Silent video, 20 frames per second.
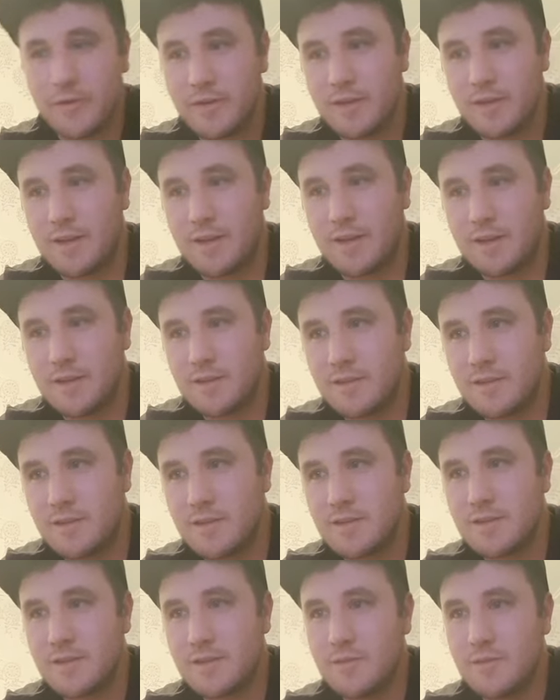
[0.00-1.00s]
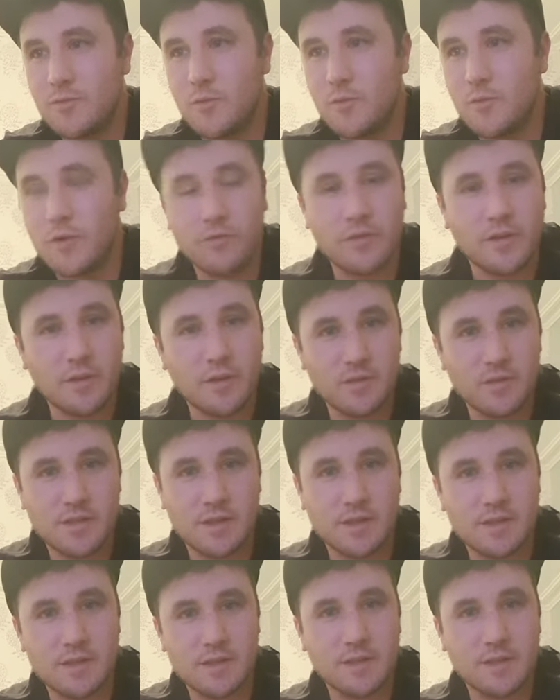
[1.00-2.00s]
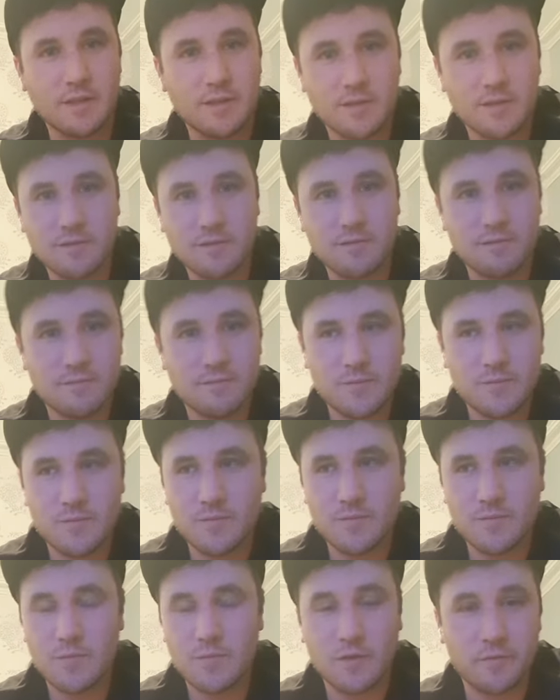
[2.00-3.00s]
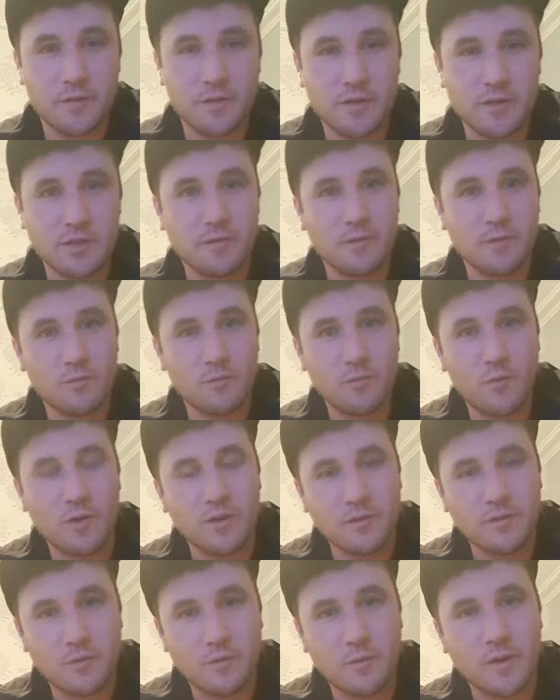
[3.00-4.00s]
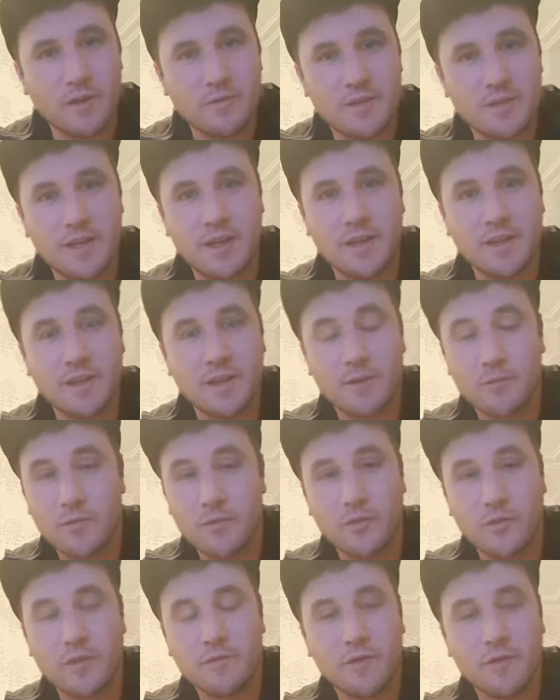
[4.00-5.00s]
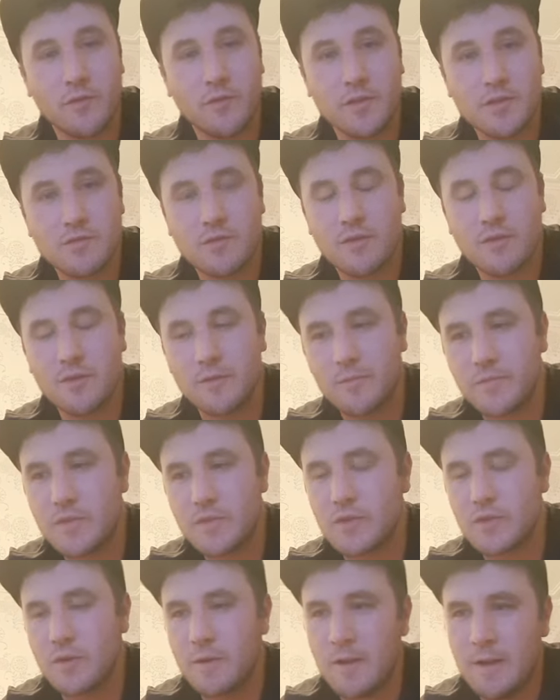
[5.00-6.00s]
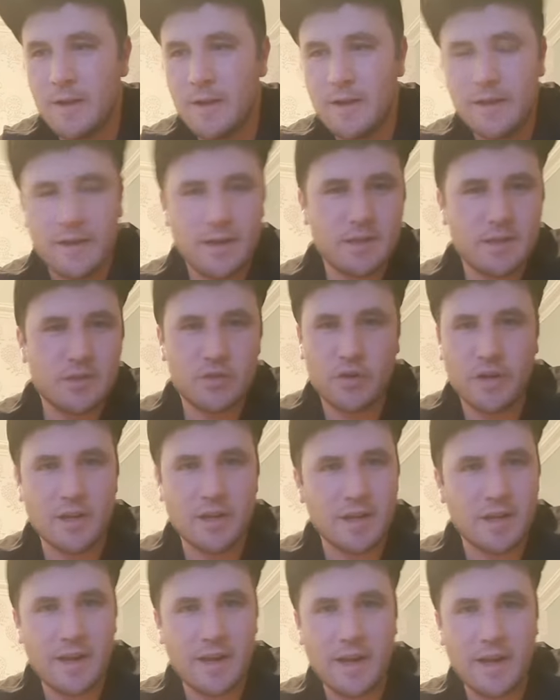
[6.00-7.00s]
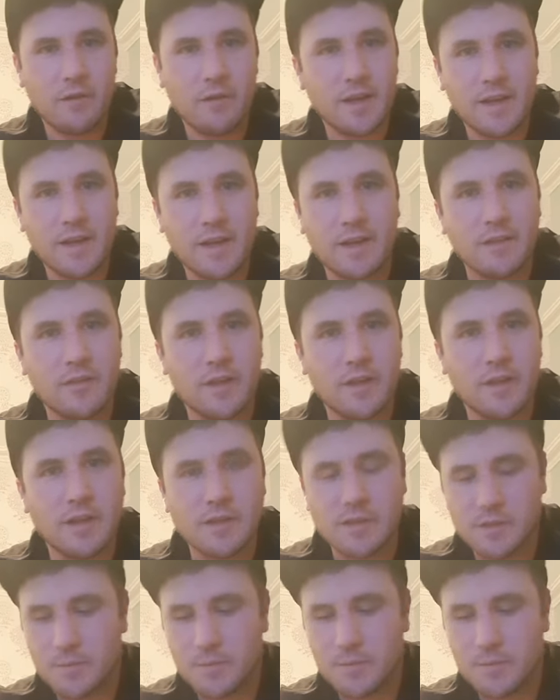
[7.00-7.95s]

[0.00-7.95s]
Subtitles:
And when you think you've sussed it, the fish have a wonderful way of telling you, no, you've got this wrong. So it's trial and error, like anything is.